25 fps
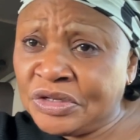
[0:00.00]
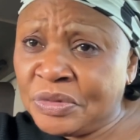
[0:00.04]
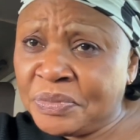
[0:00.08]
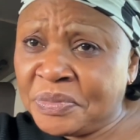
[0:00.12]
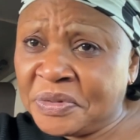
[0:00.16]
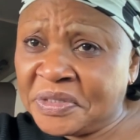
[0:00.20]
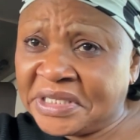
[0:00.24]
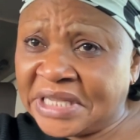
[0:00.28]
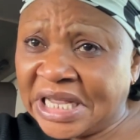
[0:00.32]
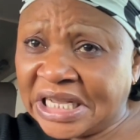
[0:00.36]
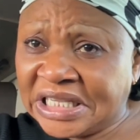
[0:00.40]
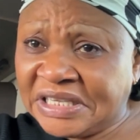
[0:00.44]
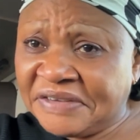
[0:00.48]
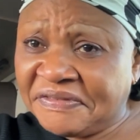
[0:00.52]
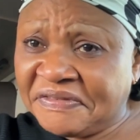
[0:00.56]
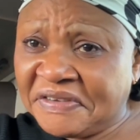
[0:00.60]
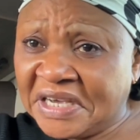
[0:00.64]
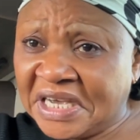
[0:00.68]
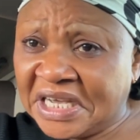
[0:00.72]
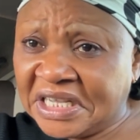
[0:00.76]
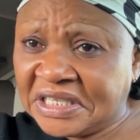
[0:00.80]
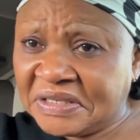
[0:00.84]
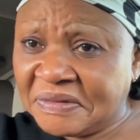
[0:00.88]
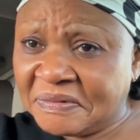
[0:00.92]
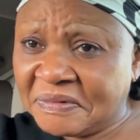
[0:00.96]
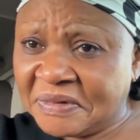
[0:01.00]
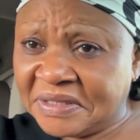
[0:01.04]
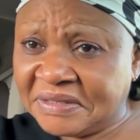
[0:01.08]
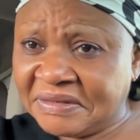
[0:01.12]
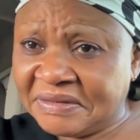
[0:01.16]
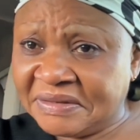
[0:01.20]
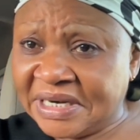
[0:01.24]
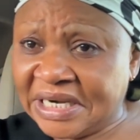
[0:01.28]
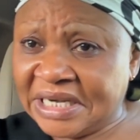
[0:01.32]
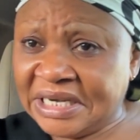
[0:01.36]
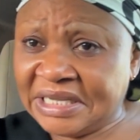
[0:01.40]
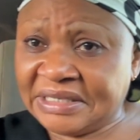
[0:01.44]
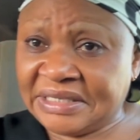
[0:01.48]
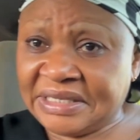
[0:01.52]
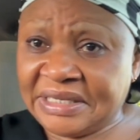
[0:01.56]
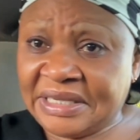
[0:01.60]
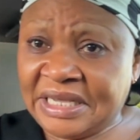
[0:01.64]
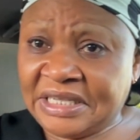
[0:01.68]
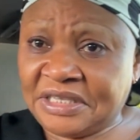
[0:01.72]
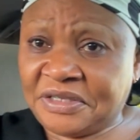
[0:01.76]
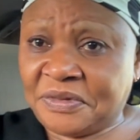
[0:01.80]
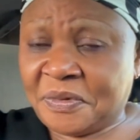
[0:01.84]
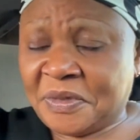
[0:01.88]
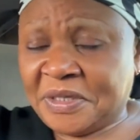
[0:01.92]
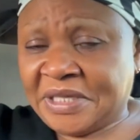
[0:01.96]
certificate was released,
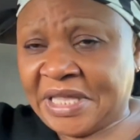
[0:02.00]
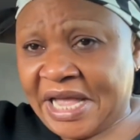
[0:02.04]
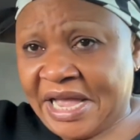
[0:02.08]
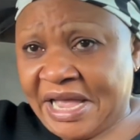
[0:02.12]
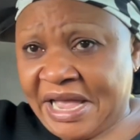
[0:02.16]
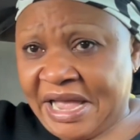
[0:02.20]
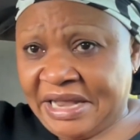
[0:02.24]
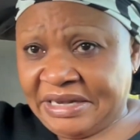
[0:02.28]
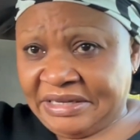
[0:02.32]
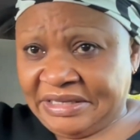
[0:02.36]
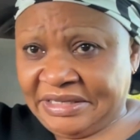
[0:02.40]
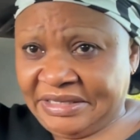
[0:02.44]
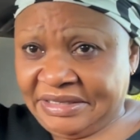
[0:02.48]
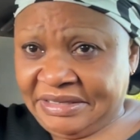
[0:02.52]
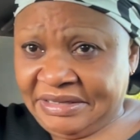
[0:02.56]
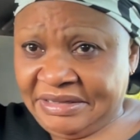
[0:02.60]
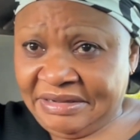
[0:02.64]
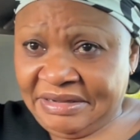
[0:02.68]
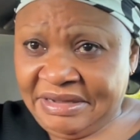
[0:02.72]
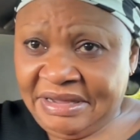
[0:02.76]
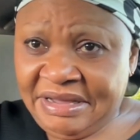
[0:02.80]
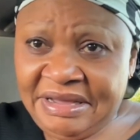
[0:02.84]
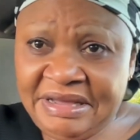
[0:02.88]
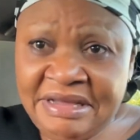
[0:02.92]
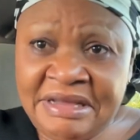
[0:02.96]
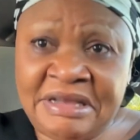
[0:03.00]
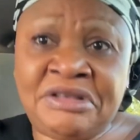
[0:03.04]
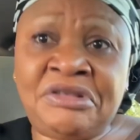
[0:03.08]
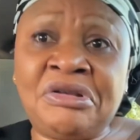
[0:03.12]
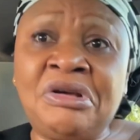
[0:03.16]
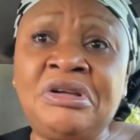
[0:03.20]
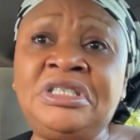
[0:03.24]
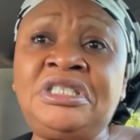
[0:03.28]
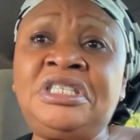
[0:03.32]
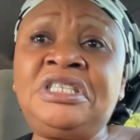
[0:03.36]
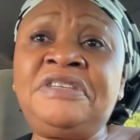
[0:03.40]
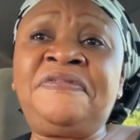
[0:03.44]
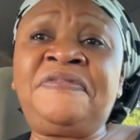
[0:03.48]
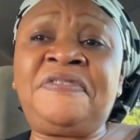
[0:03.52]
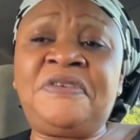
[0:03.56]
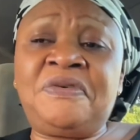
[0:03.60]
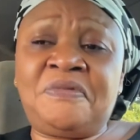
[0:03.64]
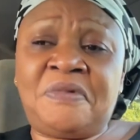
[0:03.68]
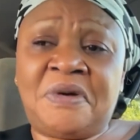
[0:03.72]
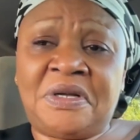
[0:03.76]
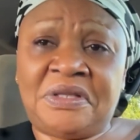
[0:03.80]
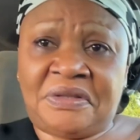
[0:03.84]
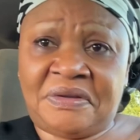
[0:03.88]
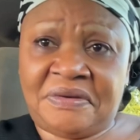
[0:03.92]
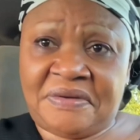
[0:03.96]
guess what I heard? You don't even
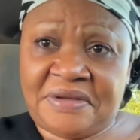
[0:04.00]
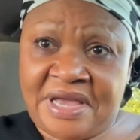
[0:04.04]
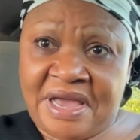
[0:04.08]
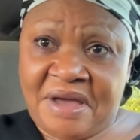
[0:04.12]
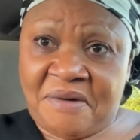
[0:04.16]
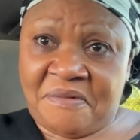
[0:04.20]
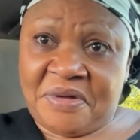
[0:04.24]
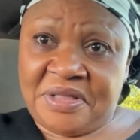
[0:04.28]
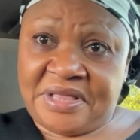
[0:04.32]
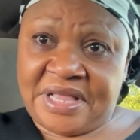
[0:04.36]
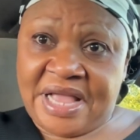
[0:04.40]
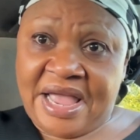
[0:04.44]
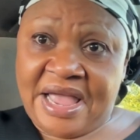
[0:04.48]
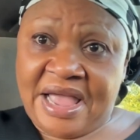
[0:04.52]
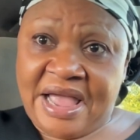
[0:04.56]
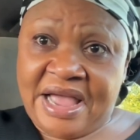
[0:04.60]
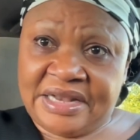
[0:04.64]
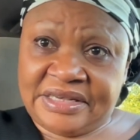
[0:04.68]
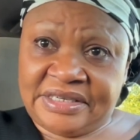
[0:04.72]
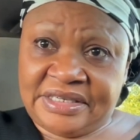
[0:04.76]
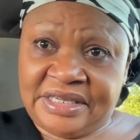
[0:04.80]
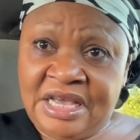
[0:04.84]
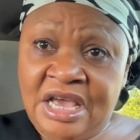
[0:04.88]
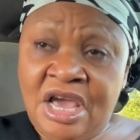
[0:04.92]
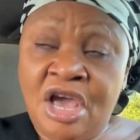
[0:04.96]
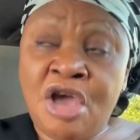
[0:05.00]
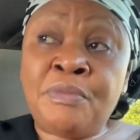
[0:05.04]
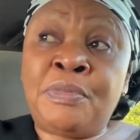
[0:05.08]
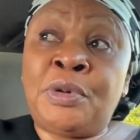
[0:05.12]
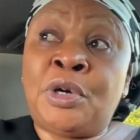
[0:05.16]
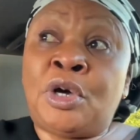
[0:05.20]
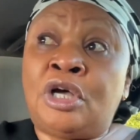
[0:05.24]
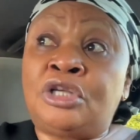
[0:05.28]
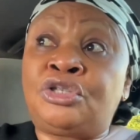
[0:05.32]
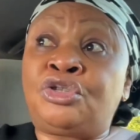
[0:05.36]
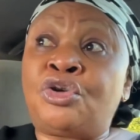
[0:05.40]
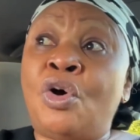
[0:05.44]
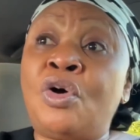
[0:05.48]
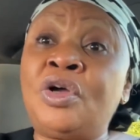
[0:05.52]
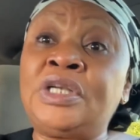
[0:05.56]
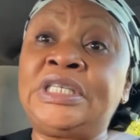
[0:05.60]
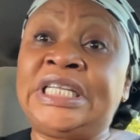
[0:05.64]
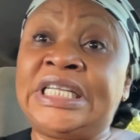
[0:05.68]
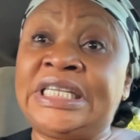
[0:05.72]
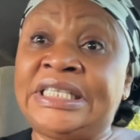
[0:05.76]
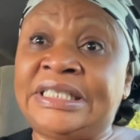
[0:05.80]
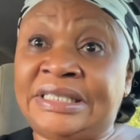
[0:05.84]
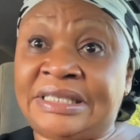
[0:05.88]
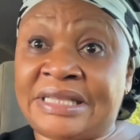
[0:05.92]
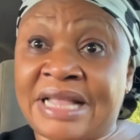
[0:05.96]
want to hear what I had. Because all
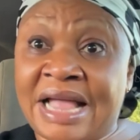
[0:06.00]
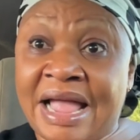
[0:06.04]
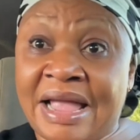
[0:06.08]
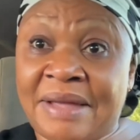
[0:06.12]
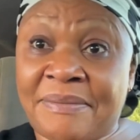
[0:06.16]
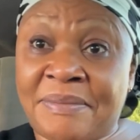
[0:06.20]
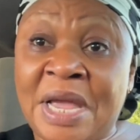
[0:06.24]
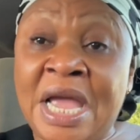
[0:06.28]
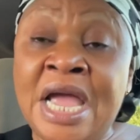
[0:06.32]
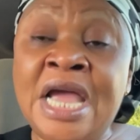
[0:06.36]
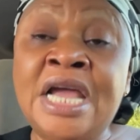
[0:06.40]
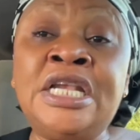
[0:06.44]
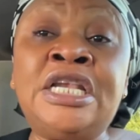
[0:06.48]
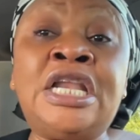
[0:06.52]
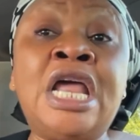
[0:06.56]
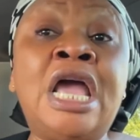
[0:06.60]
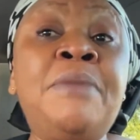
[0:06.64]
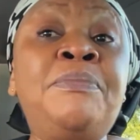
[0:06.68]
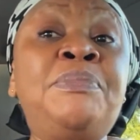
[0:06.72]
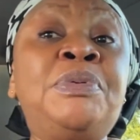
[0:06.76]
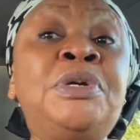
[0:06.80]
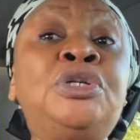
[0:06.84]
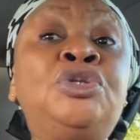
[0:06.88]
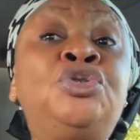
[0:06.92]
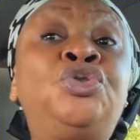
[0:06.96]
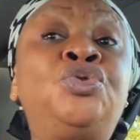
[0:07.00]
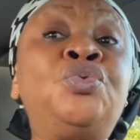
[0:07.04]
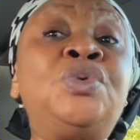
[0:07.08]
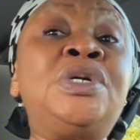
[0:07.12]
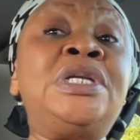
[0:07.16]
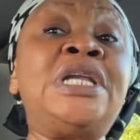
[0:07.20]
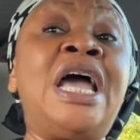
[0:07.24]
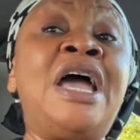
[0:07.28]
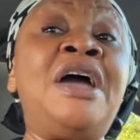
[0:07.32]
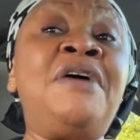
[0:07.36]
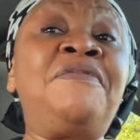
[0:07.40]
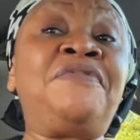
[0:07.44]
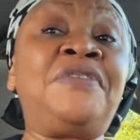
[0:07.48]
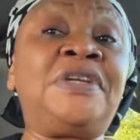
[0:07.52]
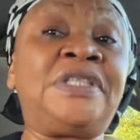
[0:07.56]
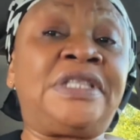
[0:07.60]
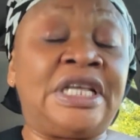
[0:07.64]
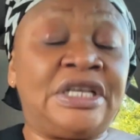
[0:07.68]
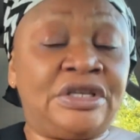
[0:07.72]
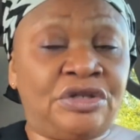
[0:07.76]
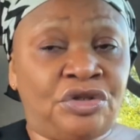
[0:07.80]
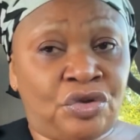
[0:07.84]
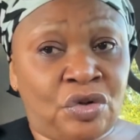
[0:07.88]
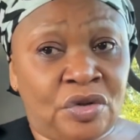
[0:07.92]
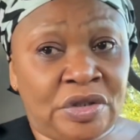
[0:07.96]
this time, they've been doing
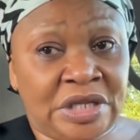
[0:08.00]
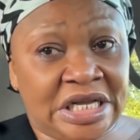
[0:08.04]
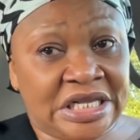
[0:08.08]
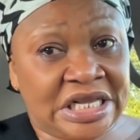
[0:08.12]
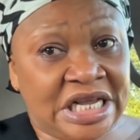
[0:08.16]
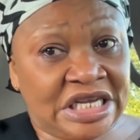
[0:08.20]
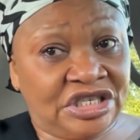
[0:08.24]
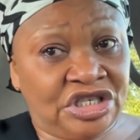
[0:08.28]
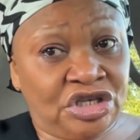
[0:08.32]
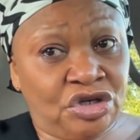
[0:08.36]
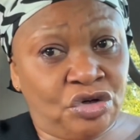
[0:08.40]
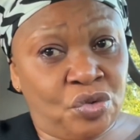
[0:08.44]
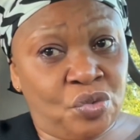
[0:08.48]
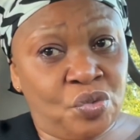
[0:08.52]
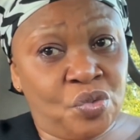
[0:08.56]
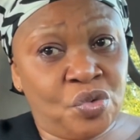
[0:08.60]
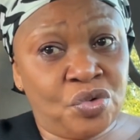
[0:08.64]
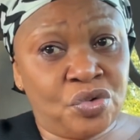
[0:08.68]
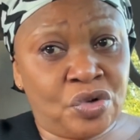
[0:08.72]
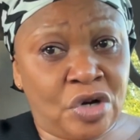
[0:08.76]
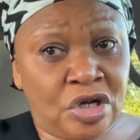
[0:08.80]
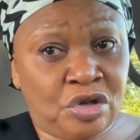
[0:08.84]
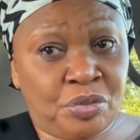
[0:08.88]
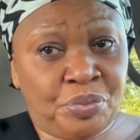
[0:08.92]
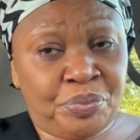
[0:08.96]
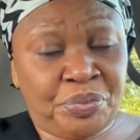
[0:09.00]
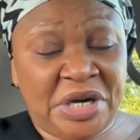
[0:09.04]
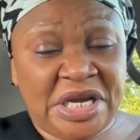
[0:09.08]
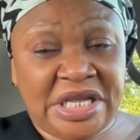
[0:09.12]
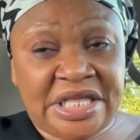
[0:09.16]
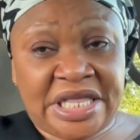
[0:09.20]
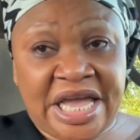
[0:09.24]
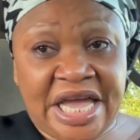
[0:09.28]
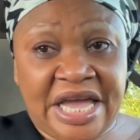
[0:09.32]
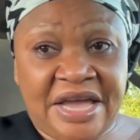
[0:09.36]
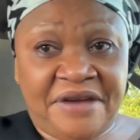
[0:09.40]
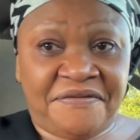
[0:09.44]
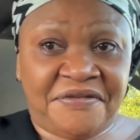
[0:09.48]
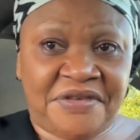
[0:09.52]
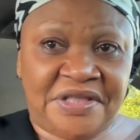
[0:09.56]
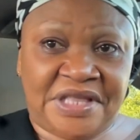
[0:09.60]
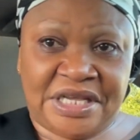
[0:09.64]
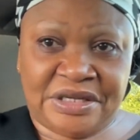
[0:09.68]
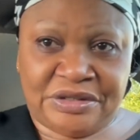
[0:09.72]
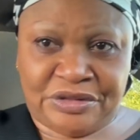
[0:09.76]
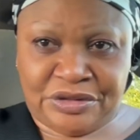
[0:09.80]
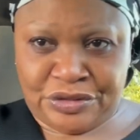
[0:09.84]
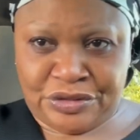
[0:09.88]
everything so that Atiku will not bring the evidence